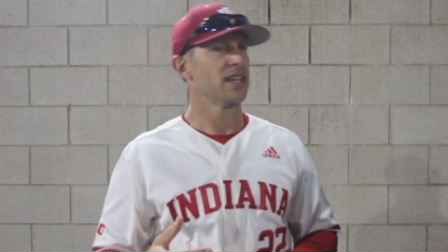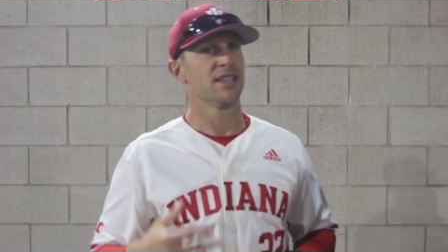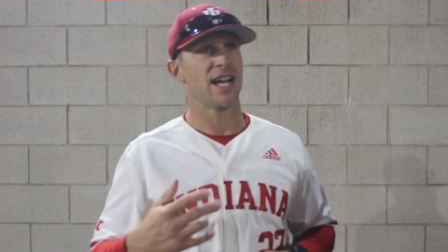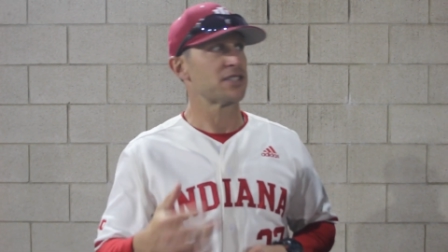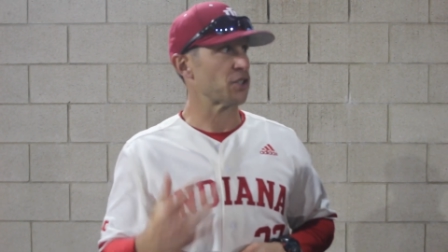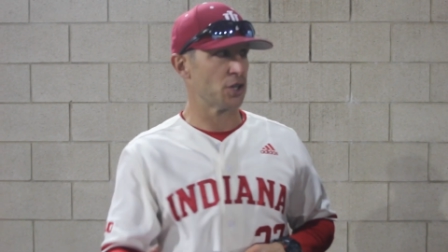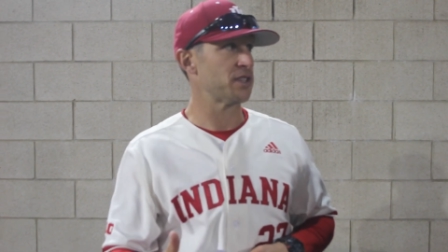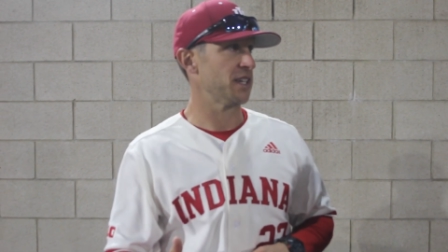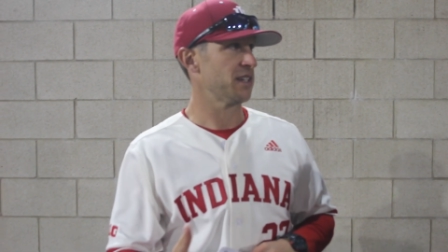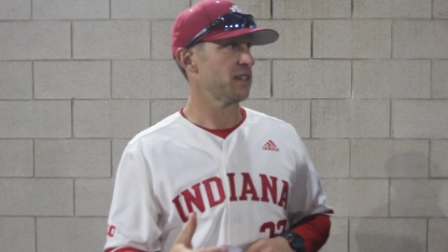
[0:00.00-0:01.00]
And that's a good
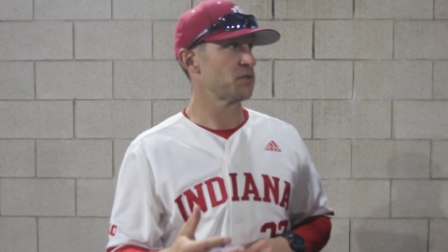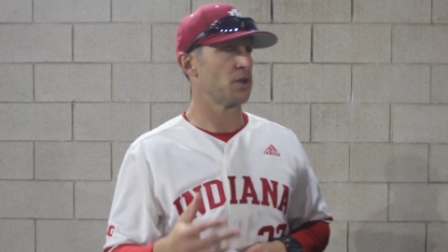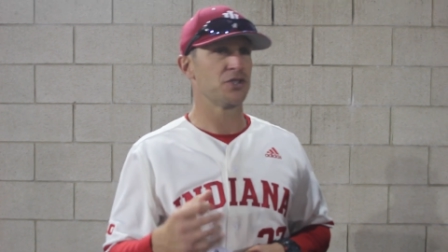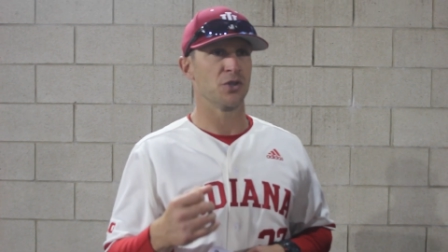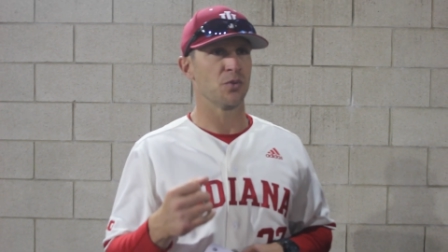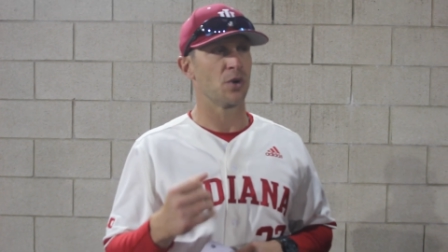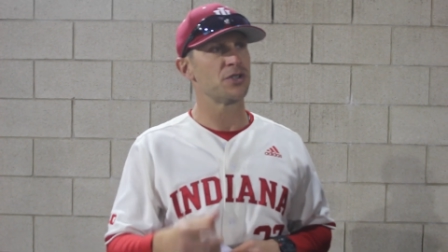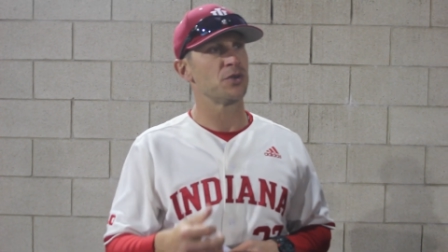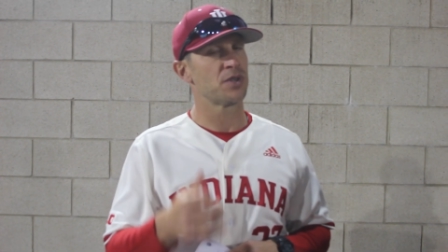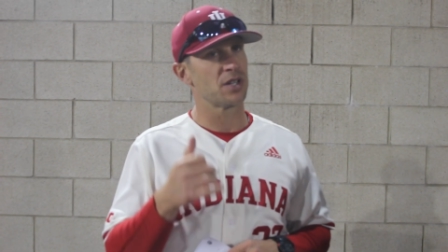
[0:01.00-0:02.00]
thing. Because once
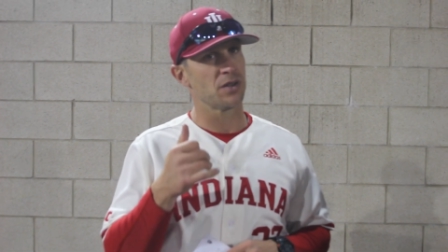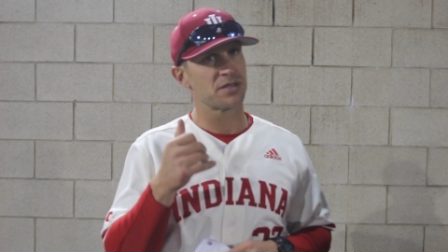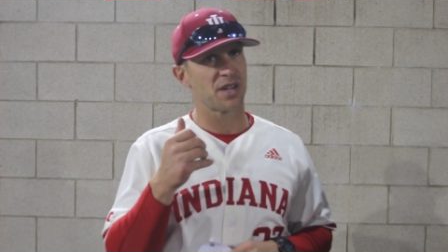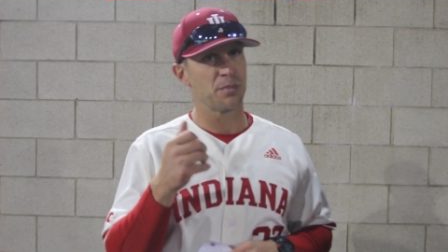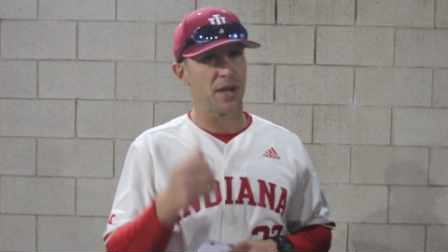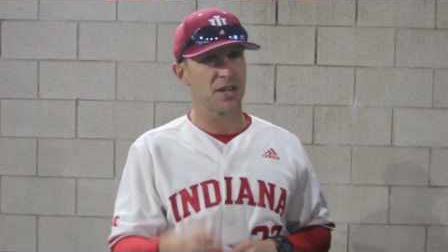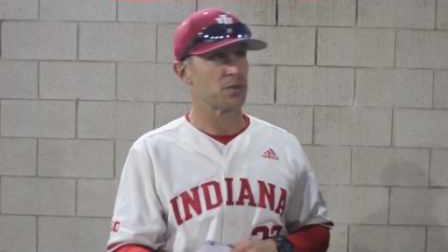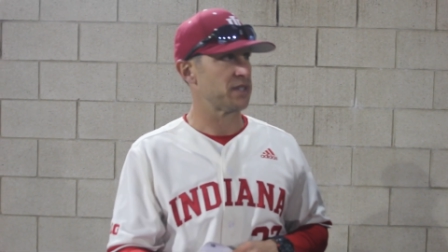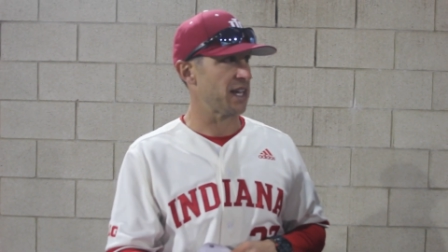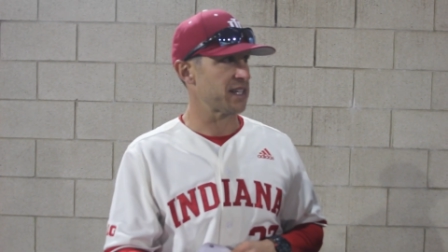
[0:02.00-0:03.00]
you get on the same page
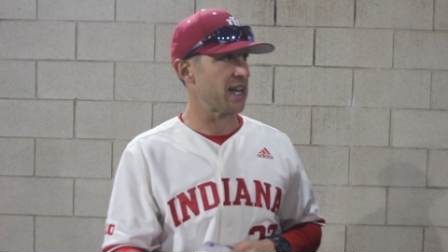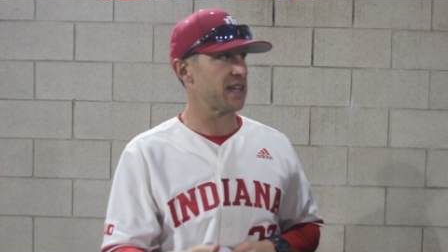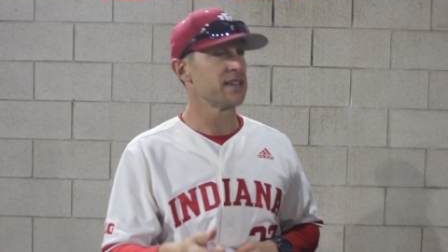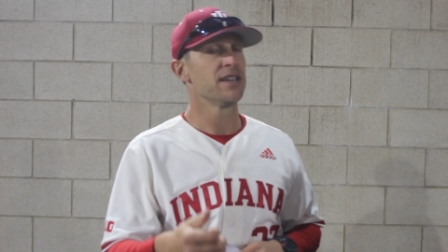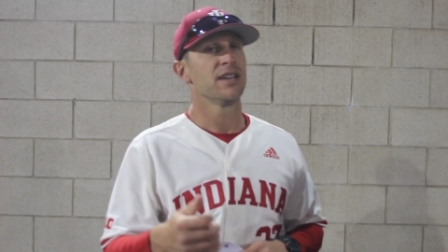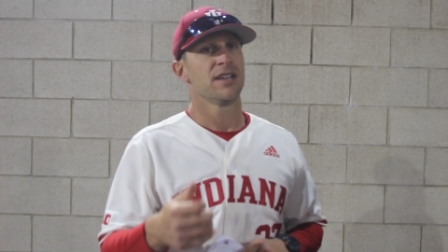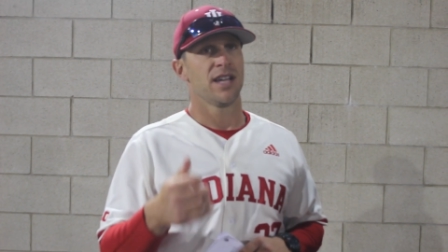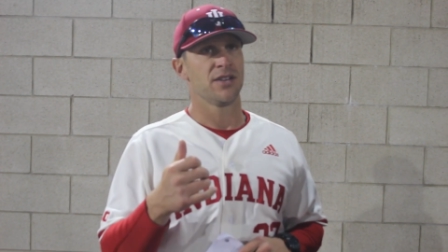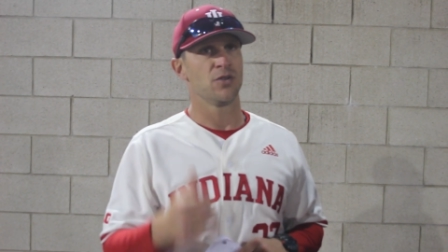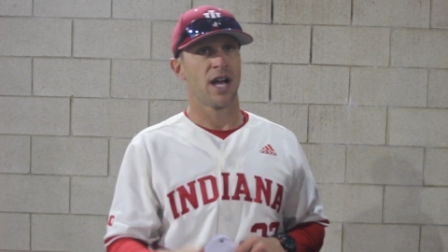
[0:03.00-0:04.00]
with that guy
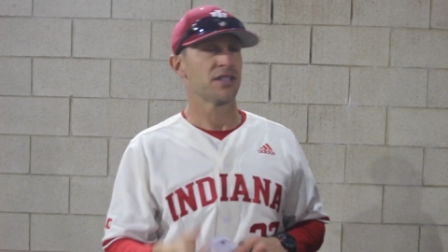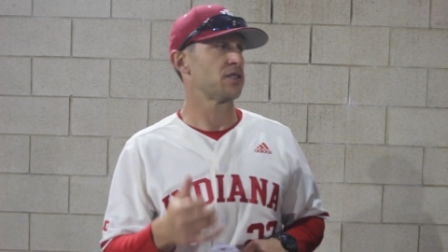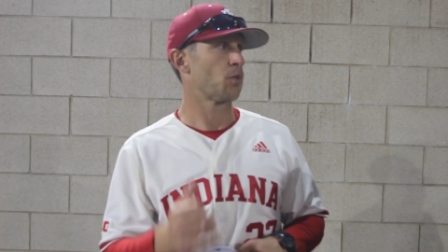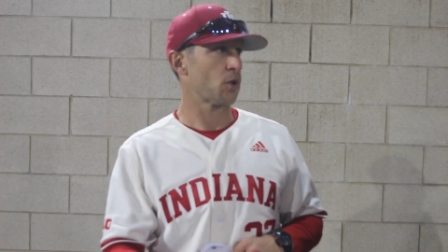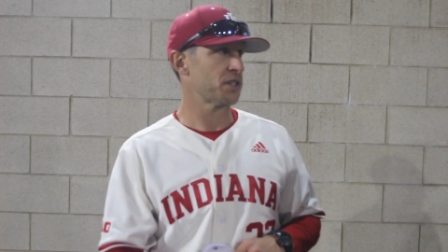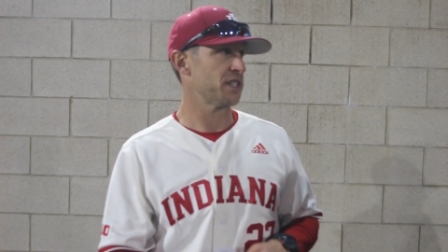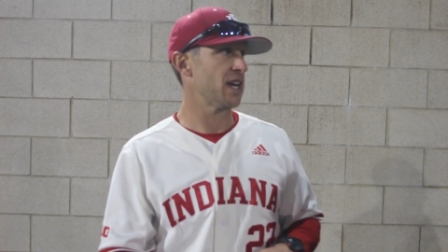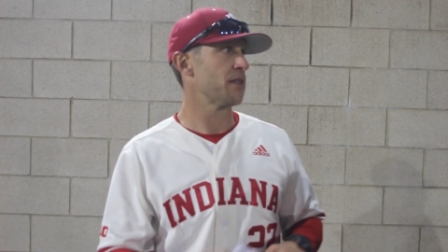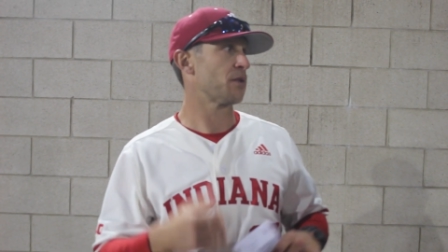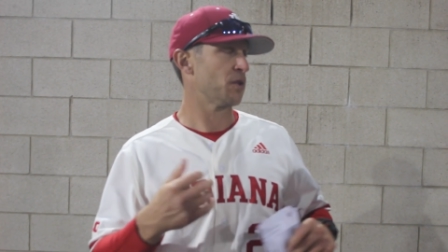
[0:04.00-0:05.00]
and you guys can work
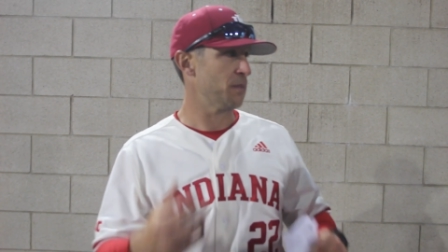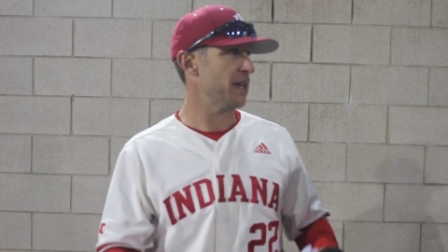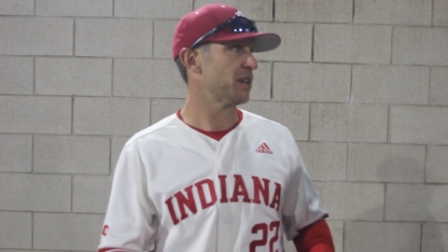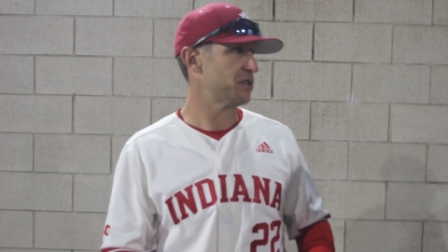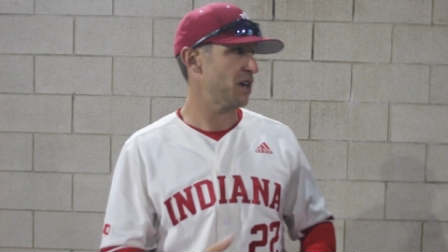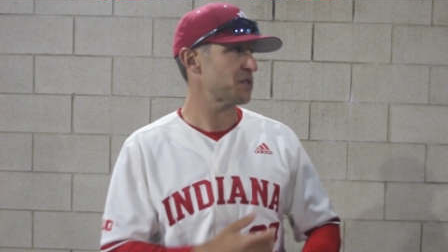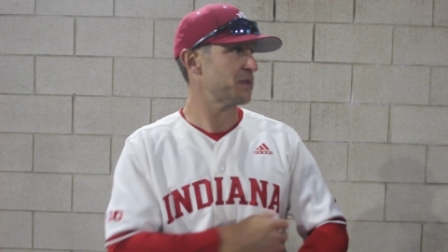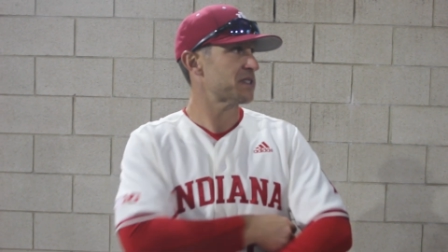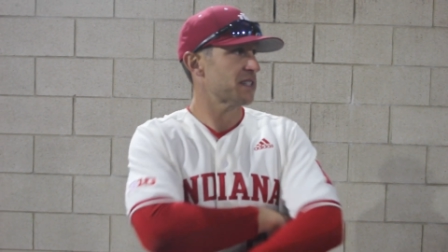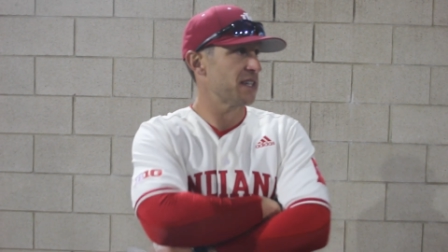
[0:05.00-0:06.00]
together and make
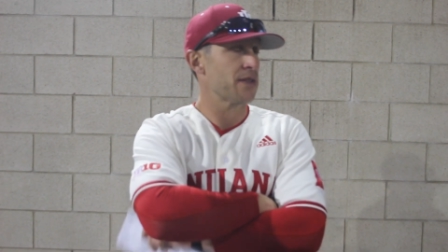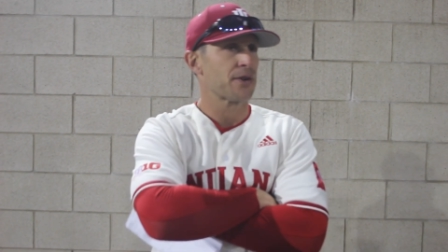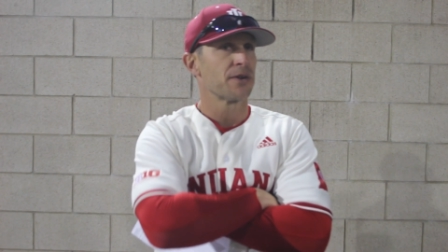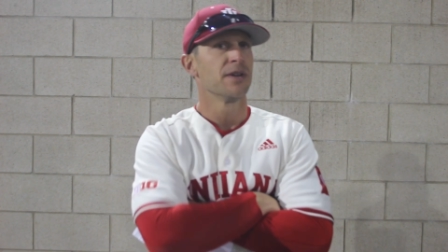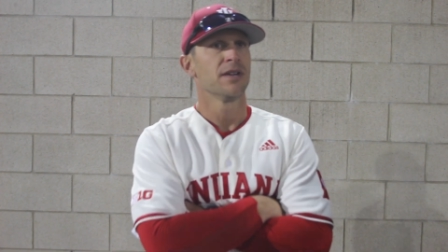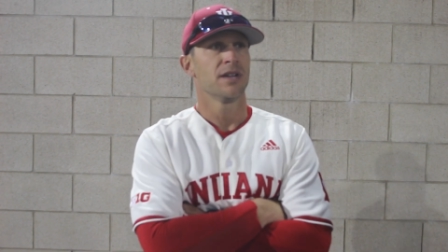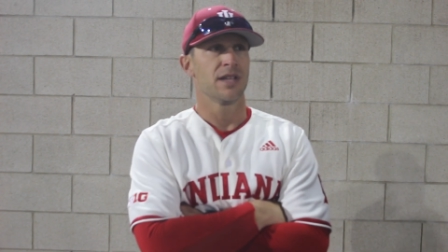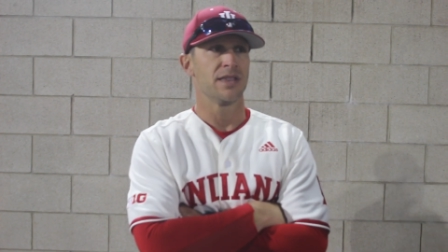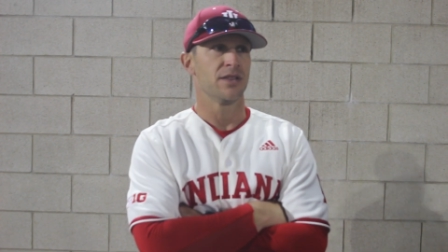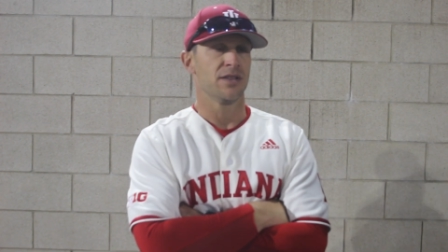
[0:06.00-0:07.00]
adjustments together,
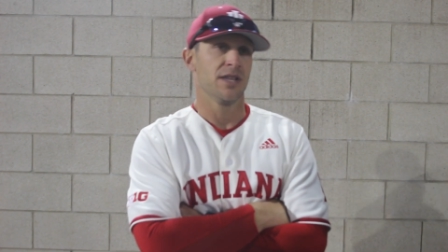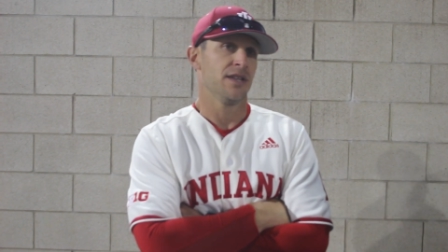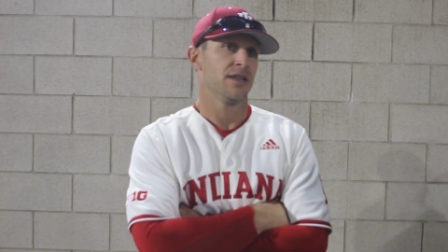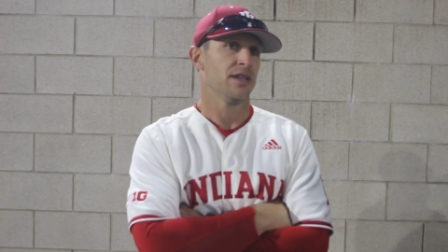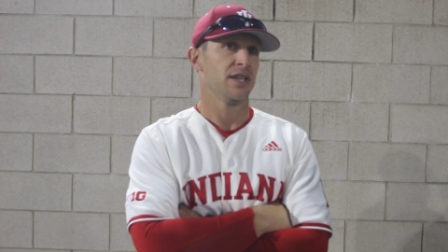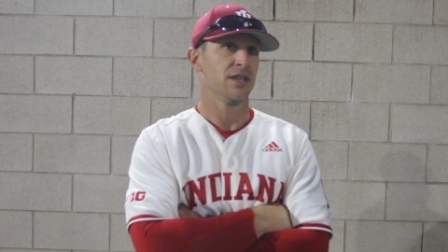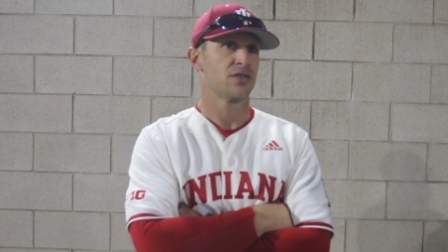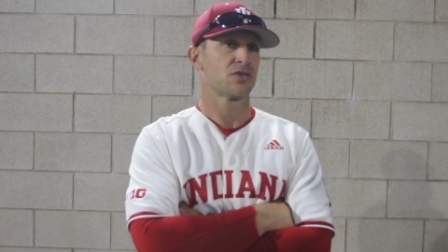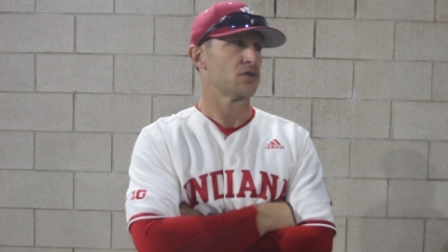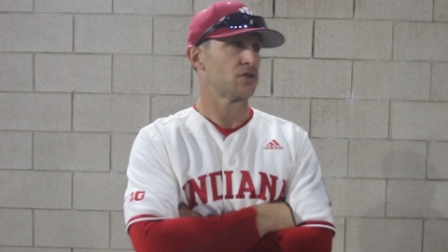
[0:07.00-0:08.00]
then he's
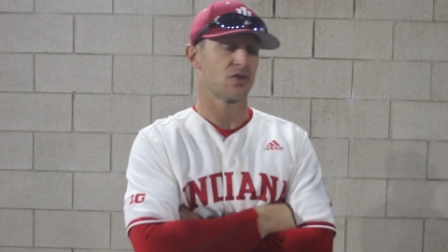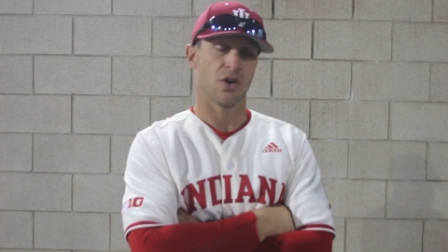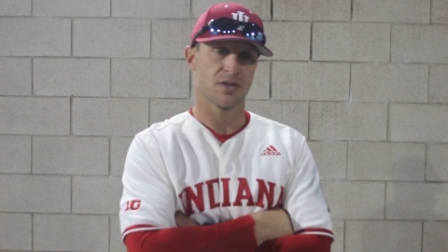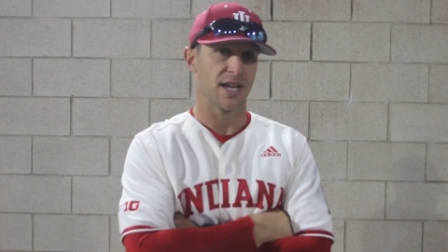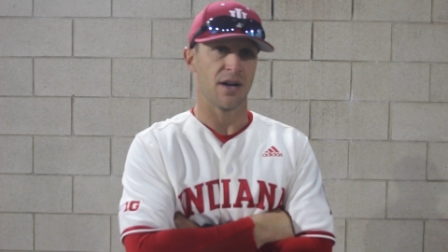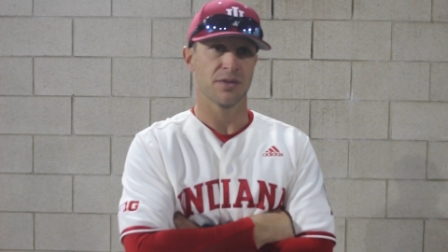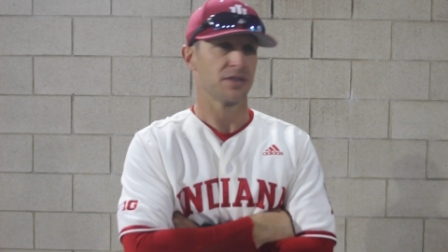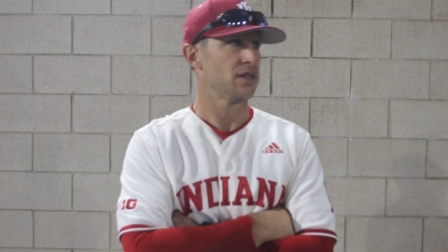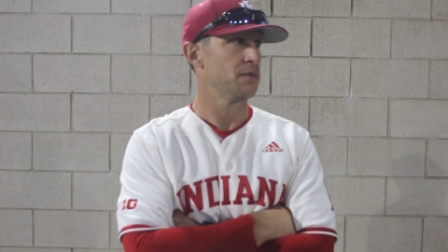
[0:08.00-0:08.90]
so talented.